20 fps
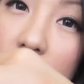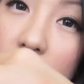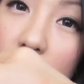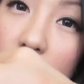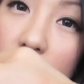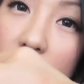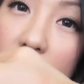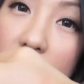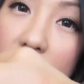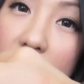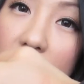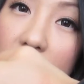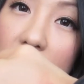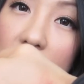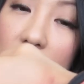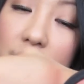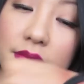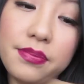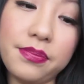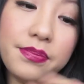
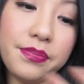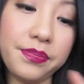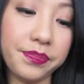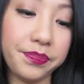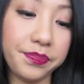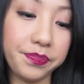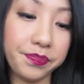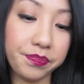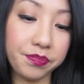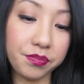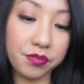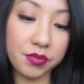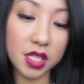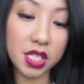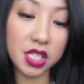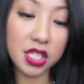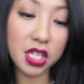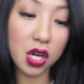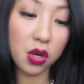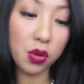voila.
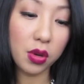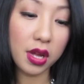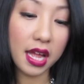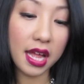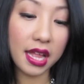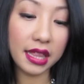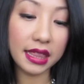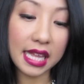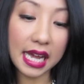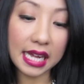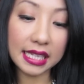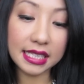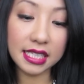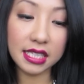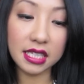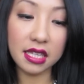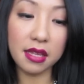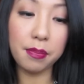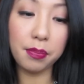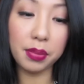So that's
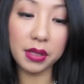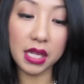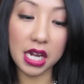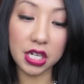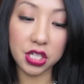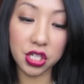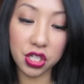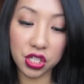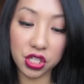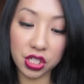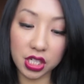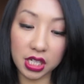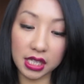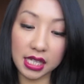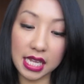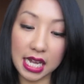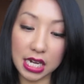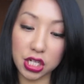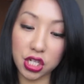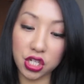the blush
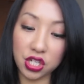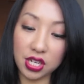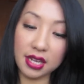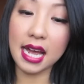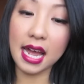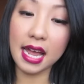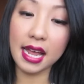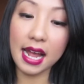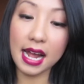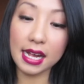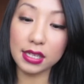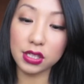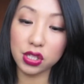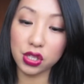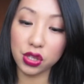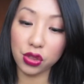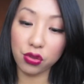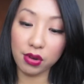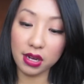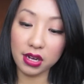collection. I got
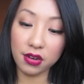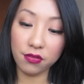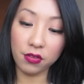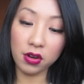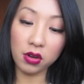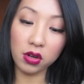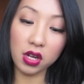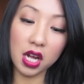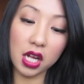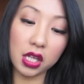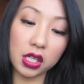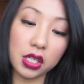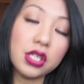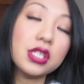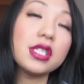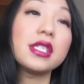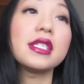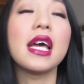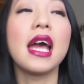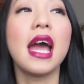3 different
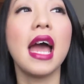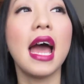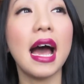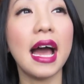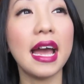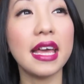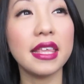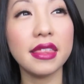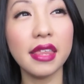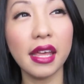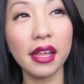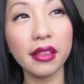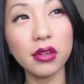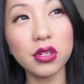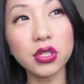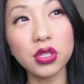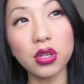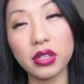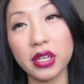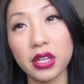colors. I think
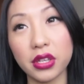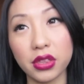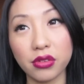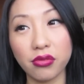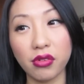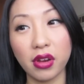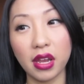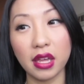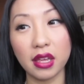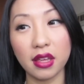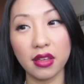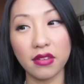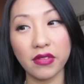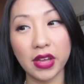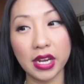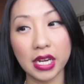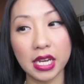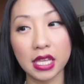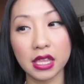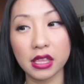there's only 3. If
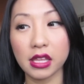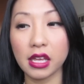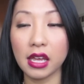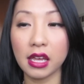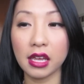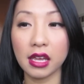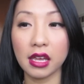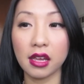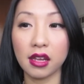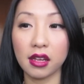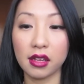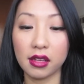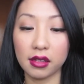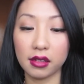anything,